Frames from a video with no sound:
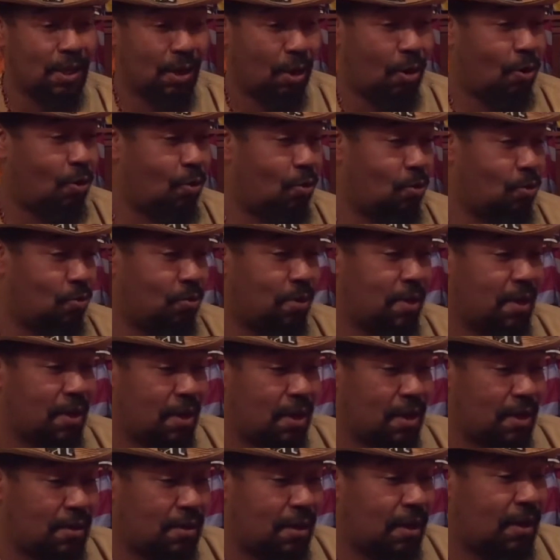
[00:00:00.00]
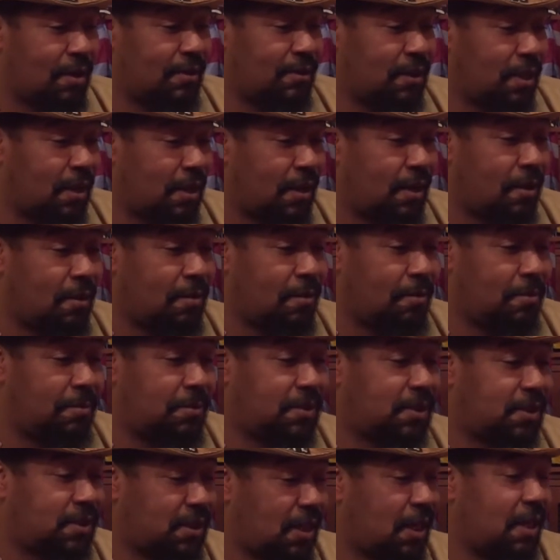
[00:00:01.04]
on a damn
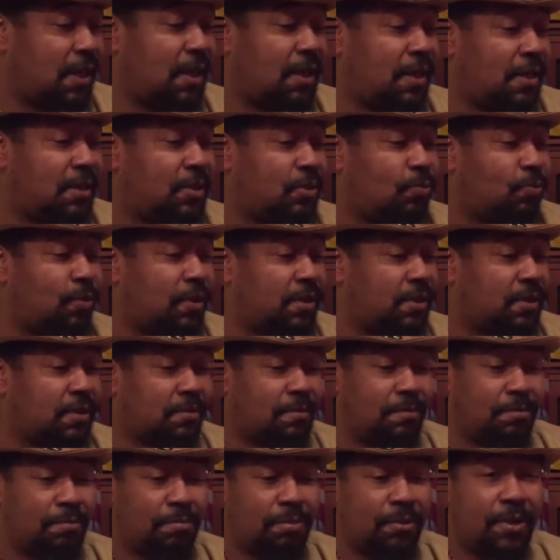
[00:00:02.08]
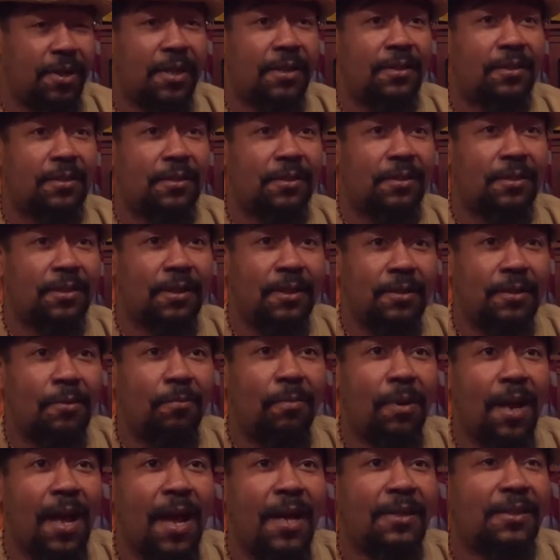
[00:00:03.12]
stage with some bricks, cinder
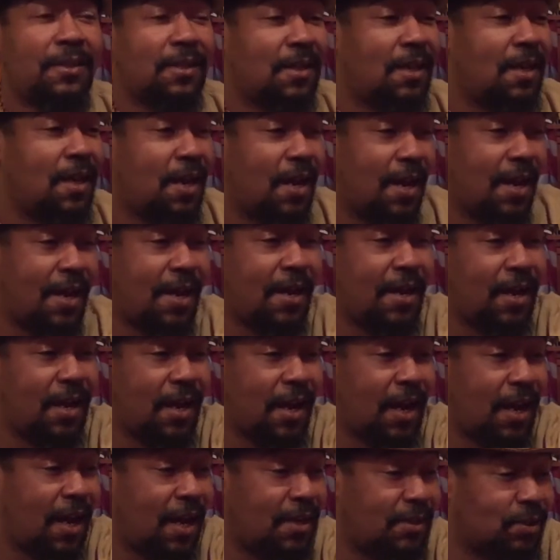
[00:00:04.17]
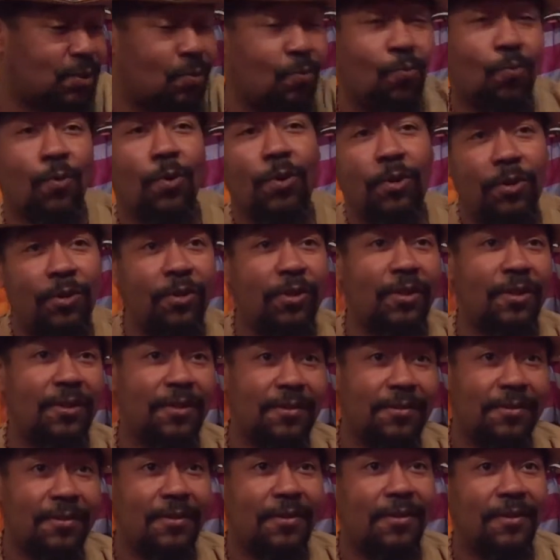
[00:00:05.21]
blocks, and some wood
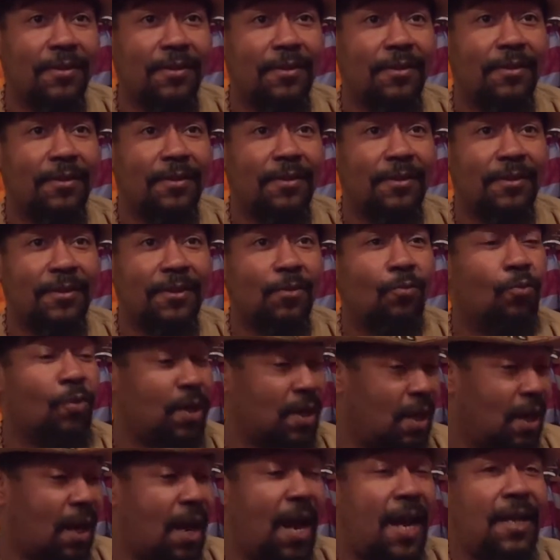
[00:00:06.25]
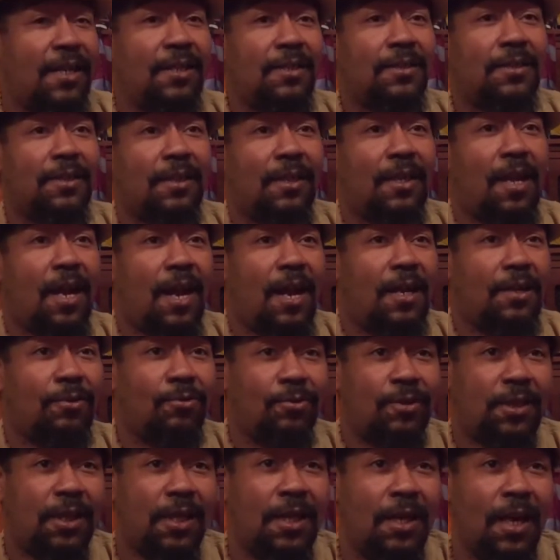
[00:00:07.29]
with lights and
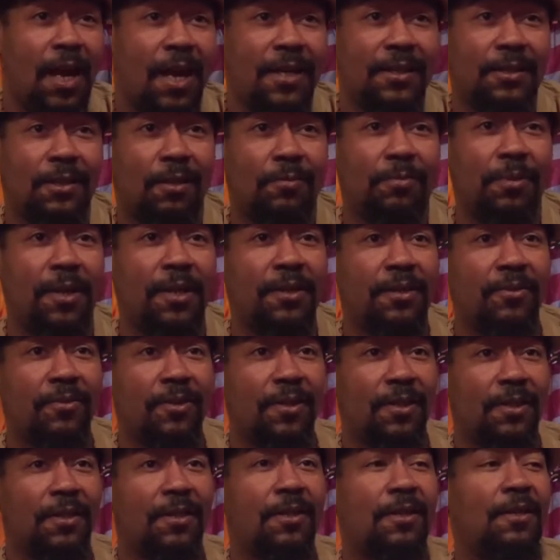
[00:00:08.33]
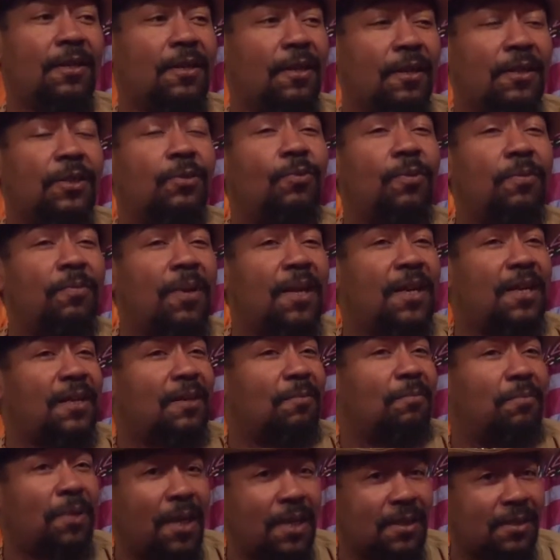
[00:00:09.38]
candle tea lights up under it, because we made the
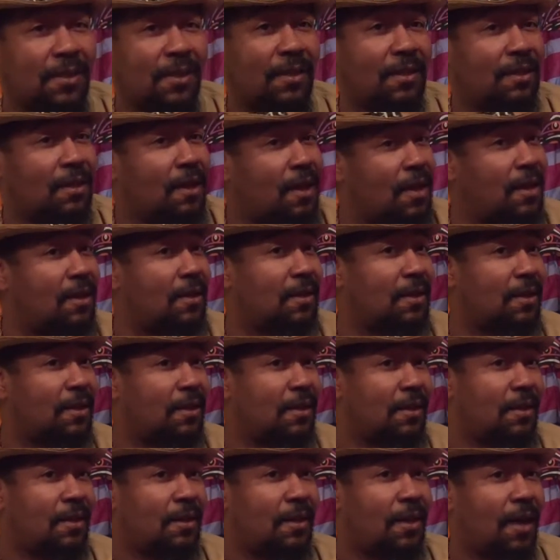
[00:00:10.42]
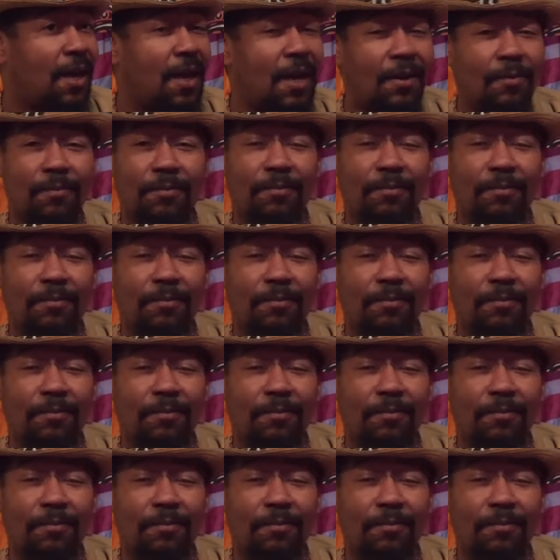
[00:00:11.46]
best of nothing. And